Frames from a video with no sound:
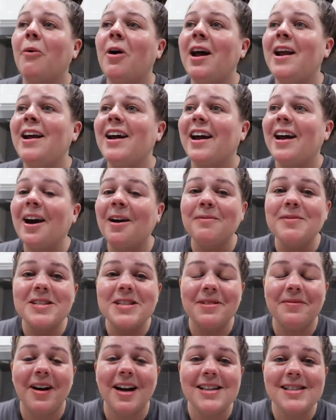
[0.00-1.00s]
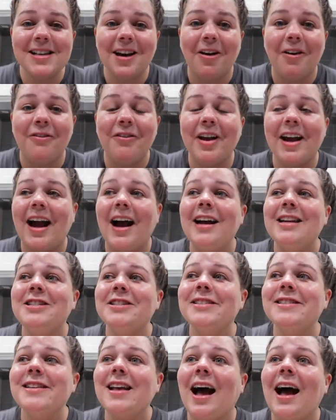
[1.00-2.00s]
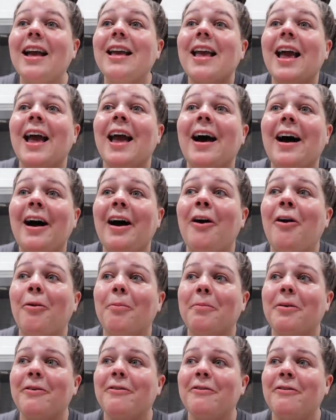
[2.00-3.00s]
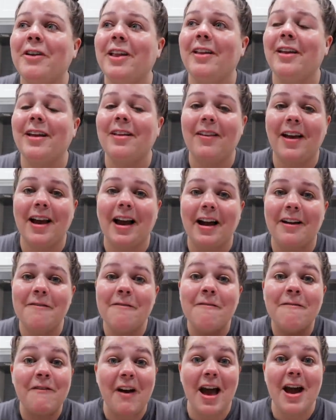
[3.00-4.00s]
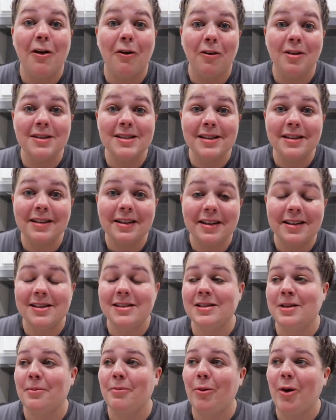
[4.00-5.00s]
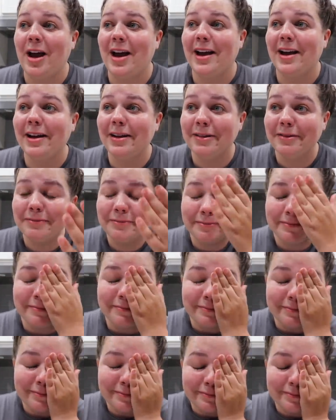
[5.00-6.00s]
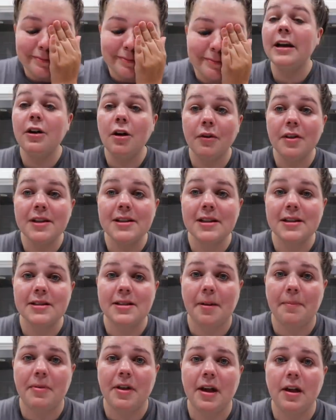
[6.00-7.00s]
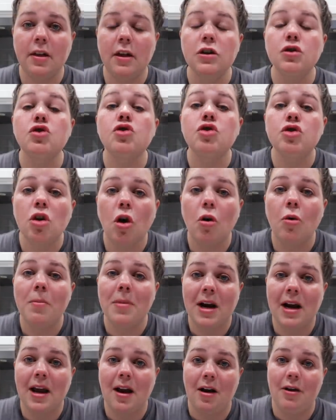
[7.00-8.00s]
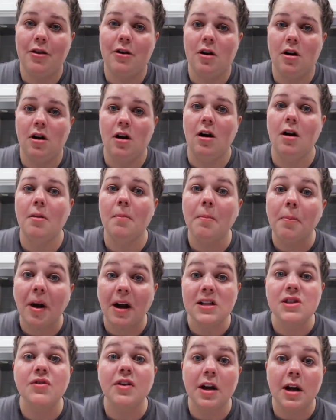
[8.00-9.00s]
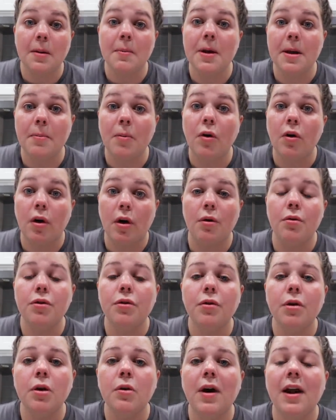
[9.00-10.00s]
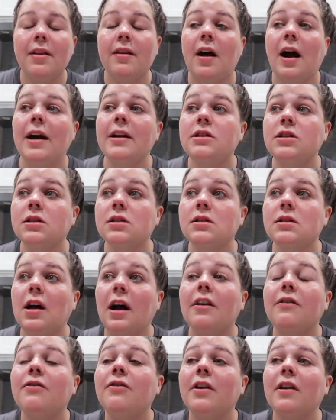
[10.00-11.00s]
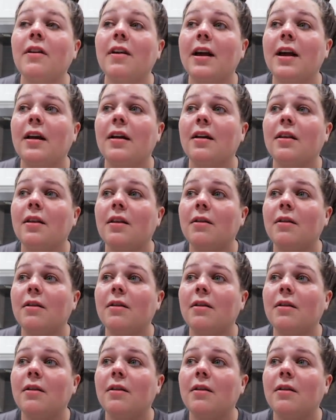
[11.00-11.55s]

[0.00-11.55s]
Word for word: when it comes to myself, like I just, I can't help but feeling like I failed in some way. But I know this is something that so many other breastfeeding people go through. And I just, I feel like